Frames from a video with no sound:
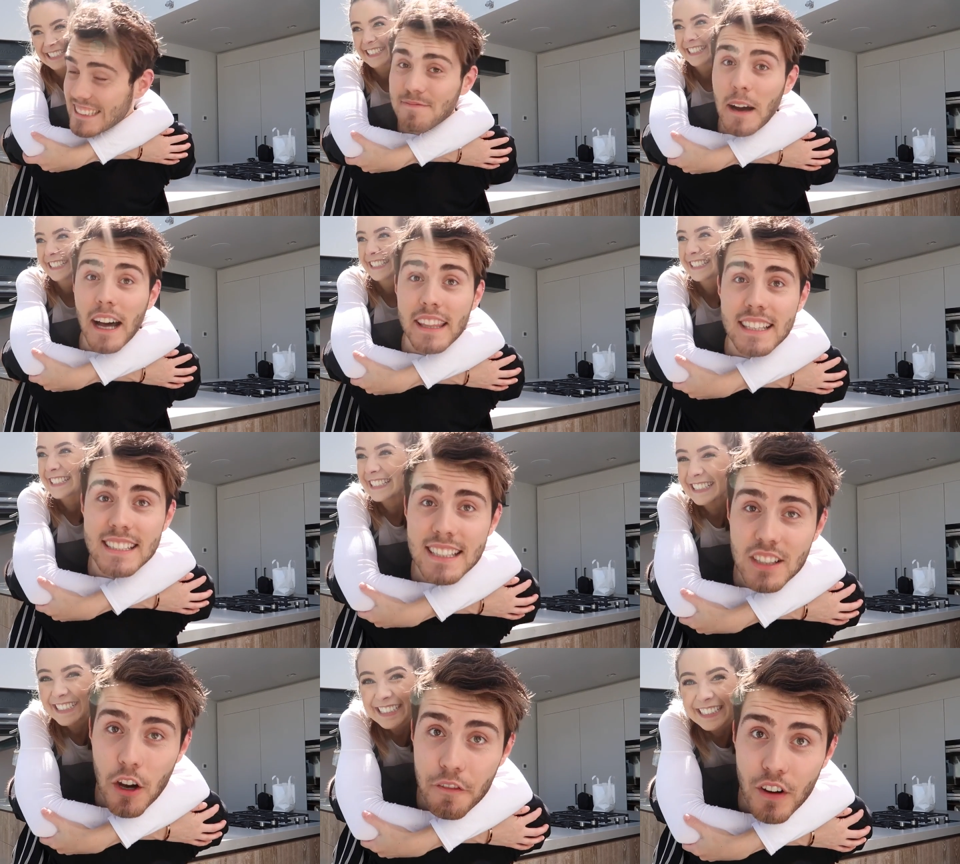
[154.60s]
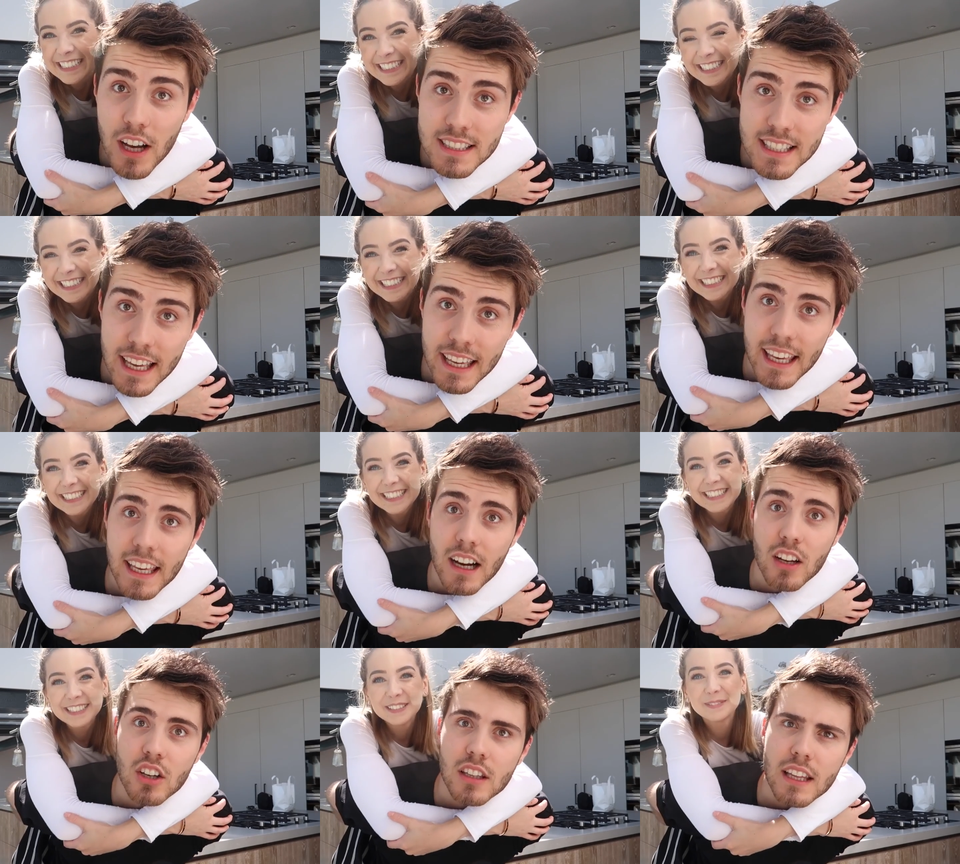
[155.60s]
Speaker 1: But this is our first day
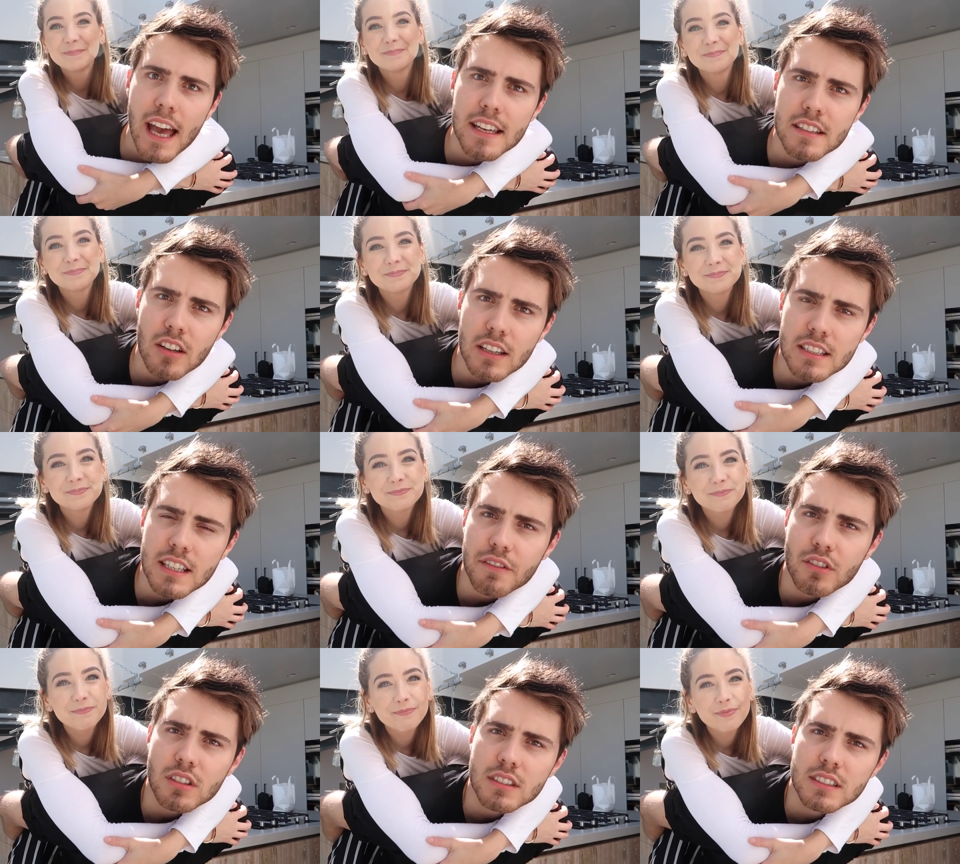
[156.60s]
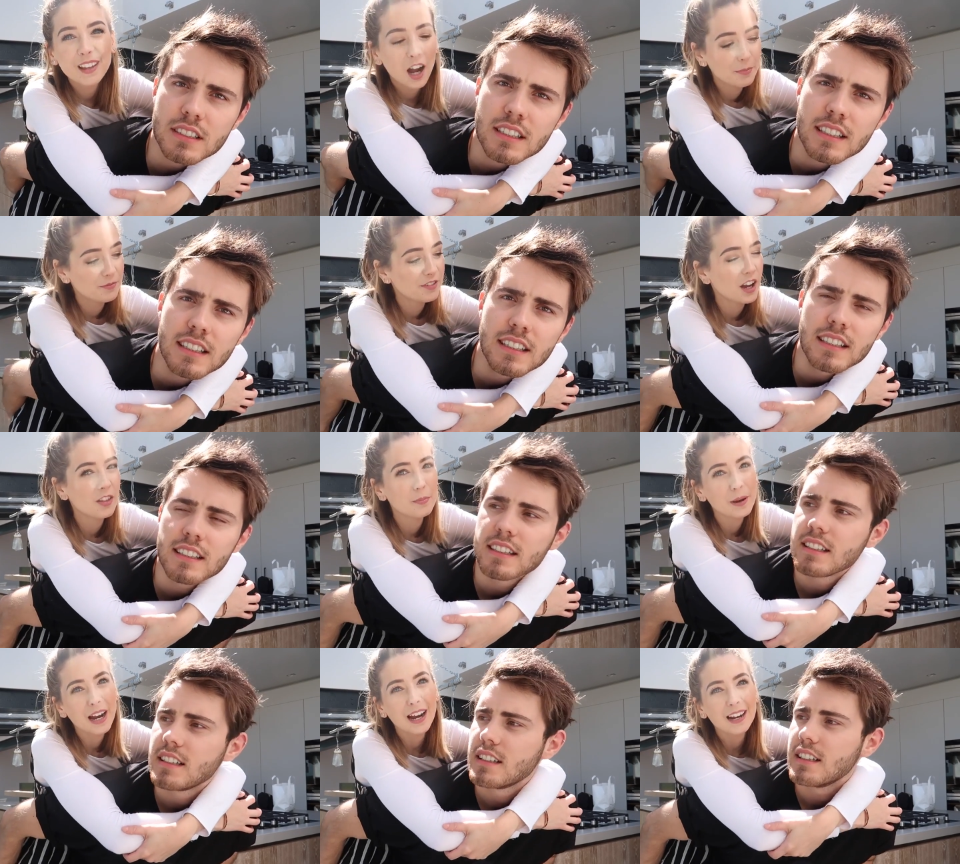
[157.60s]
here. Look at the head size difference.
Speaker 2: I'm further
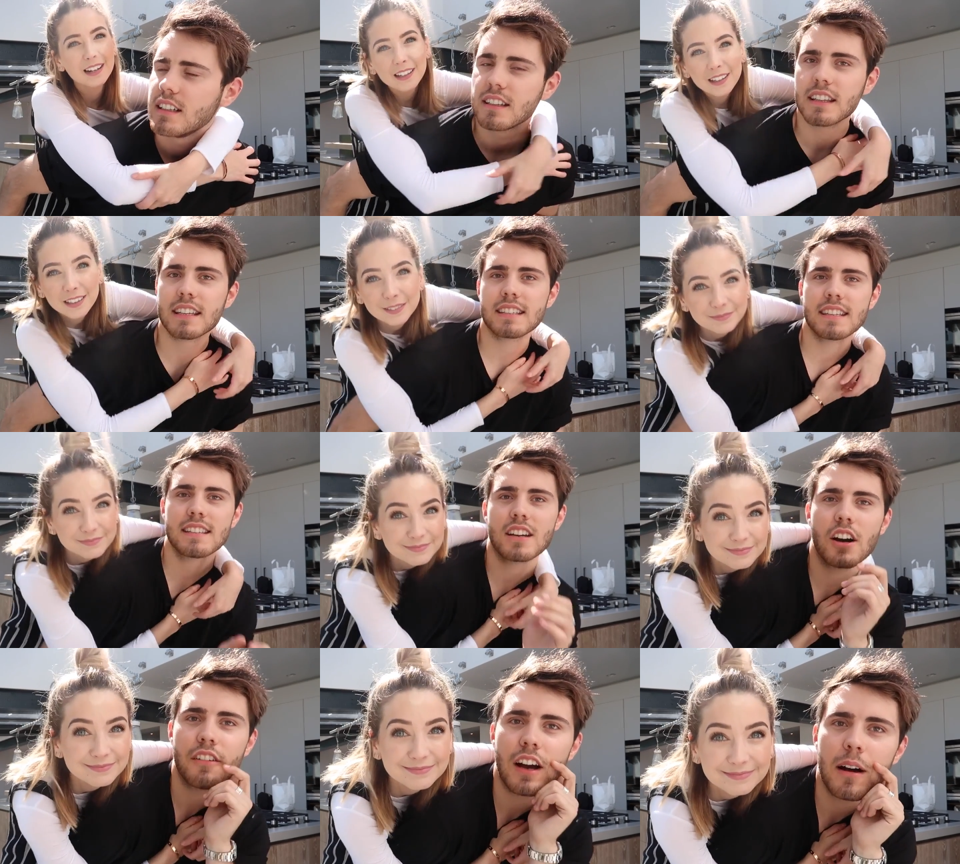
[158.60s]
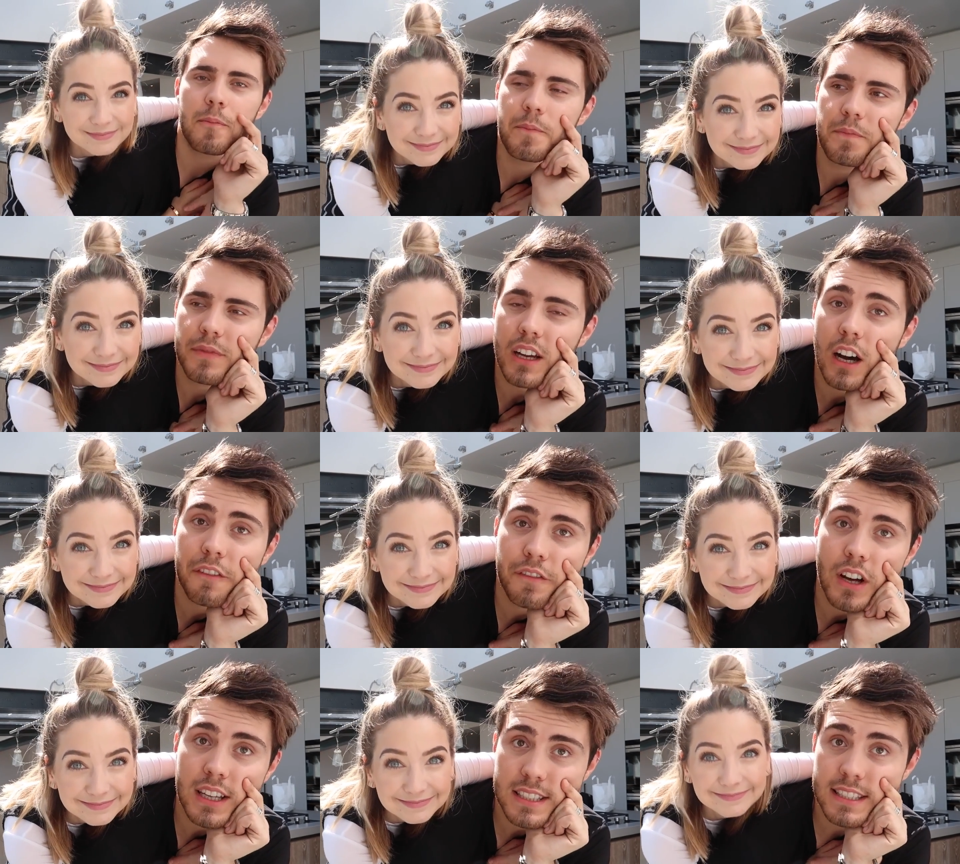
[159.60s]
back.
Speaker 1: This is our um, our
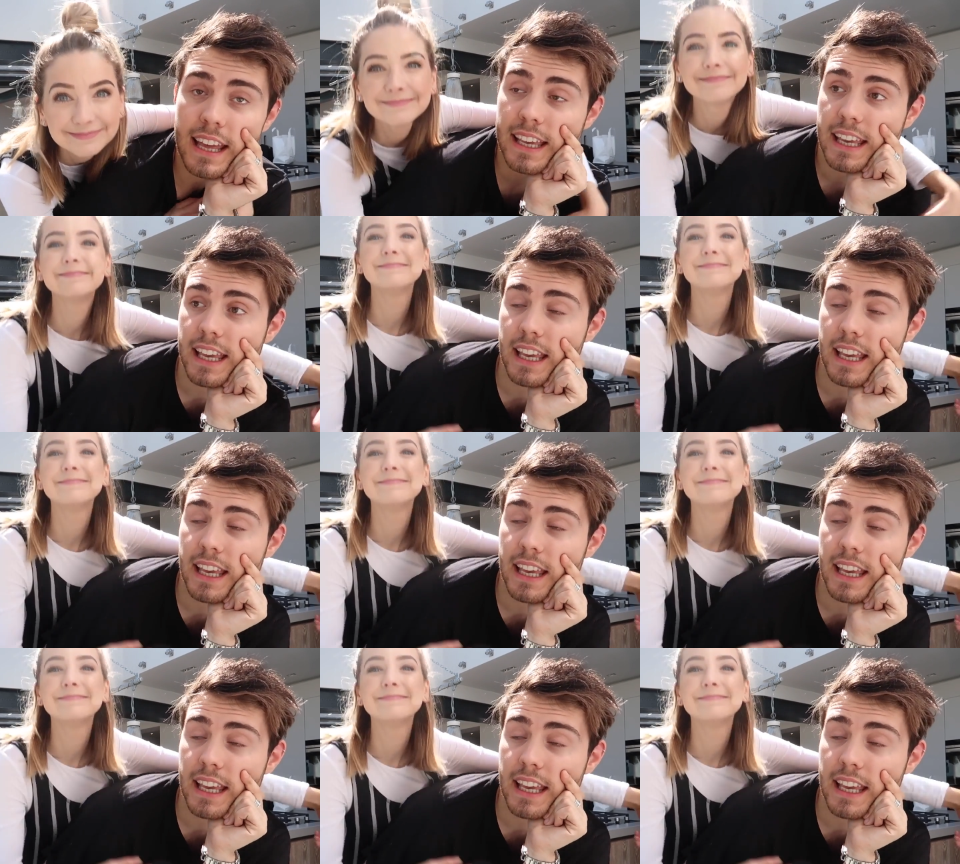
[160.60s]
first day